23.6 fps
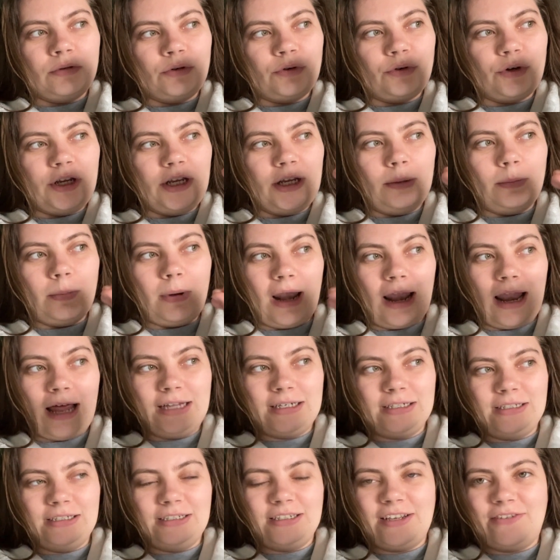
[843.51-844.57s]

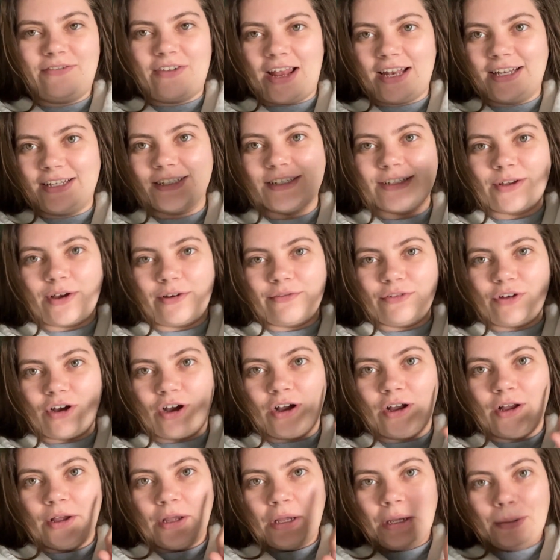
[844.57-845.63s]
pre-planned events. So I've
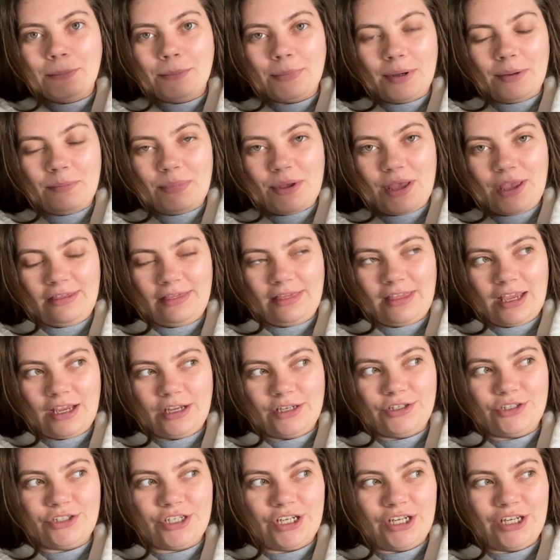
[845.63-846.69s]
got my birthday
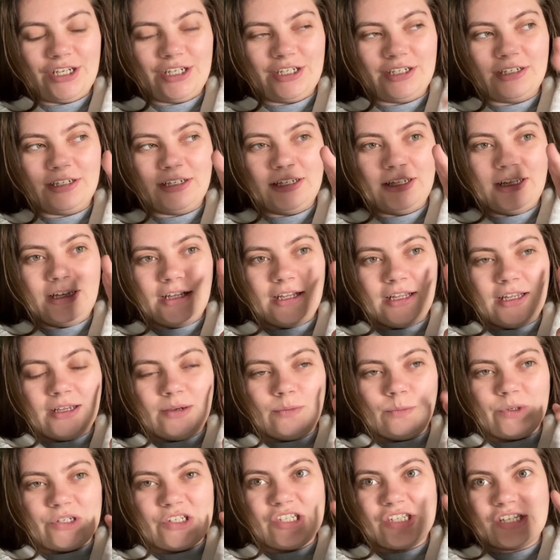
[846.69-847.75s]
in June,
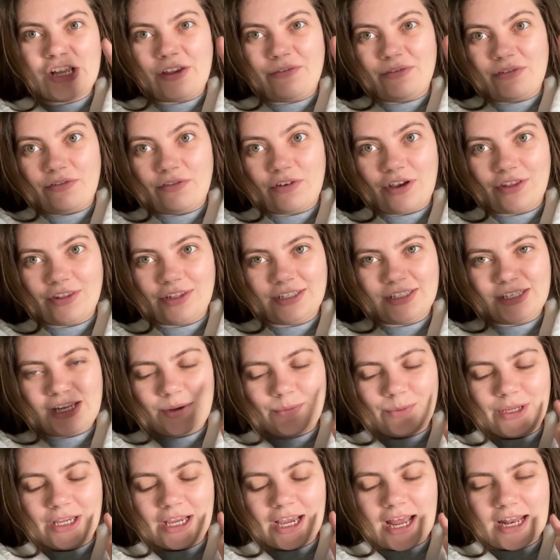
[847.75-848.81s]
which is over Father's
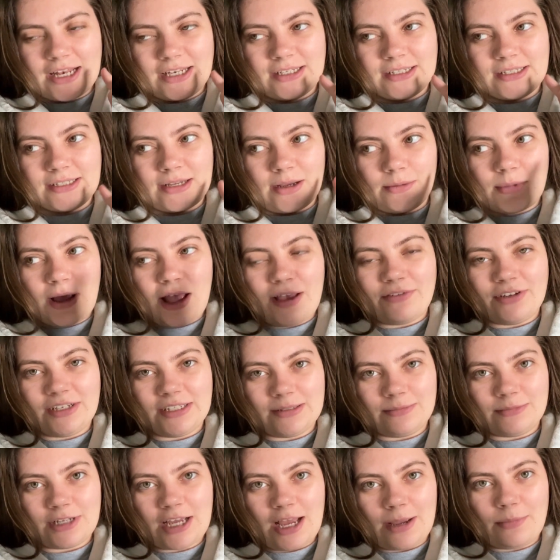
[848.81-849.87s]
Day weekend, so I'm having
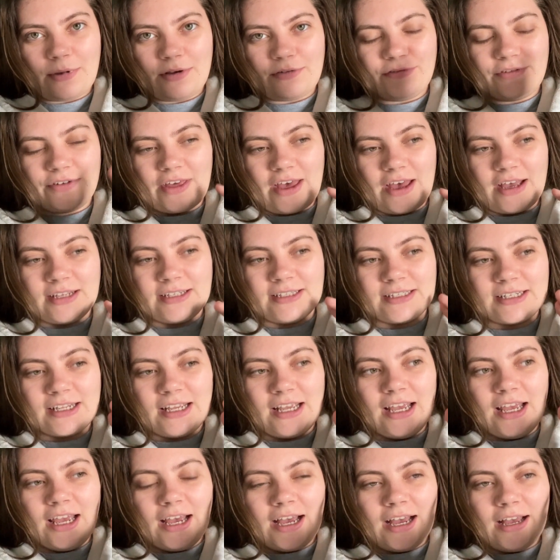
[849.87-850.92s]
some time off for that.
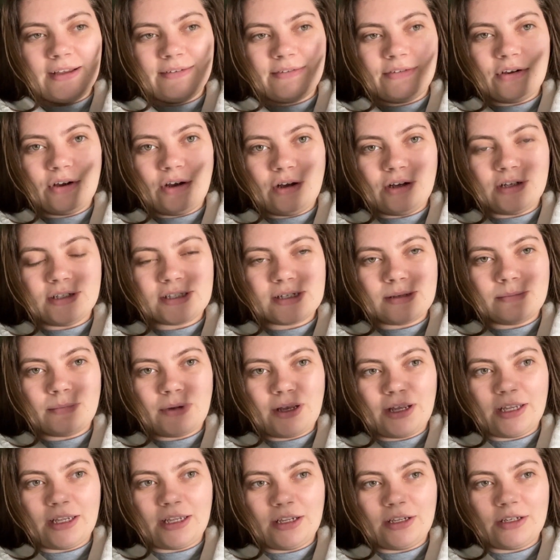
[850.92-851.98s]
I've got
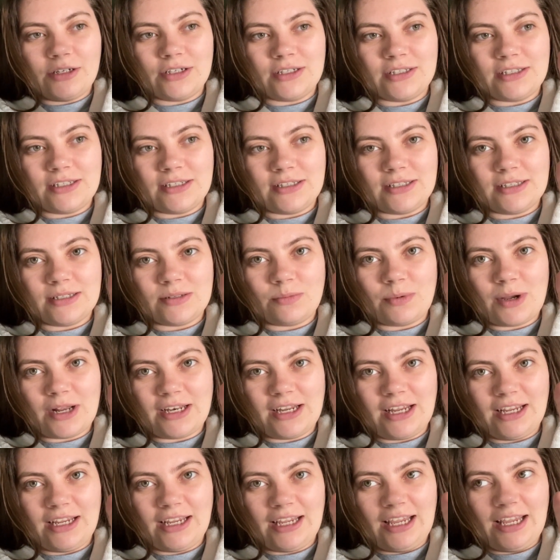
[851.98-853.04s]
my cousin's
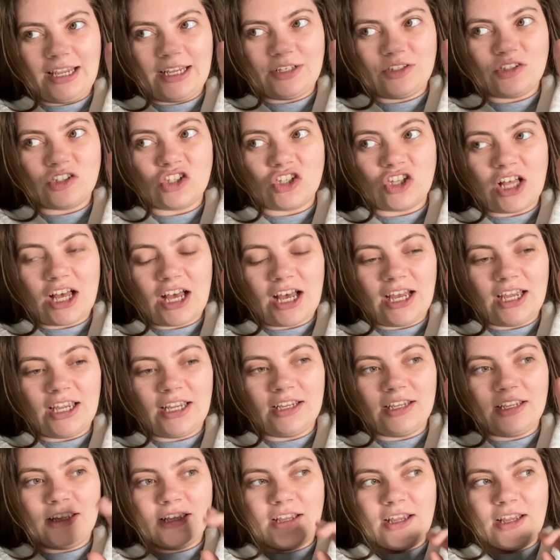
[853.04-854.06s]
wedding in July,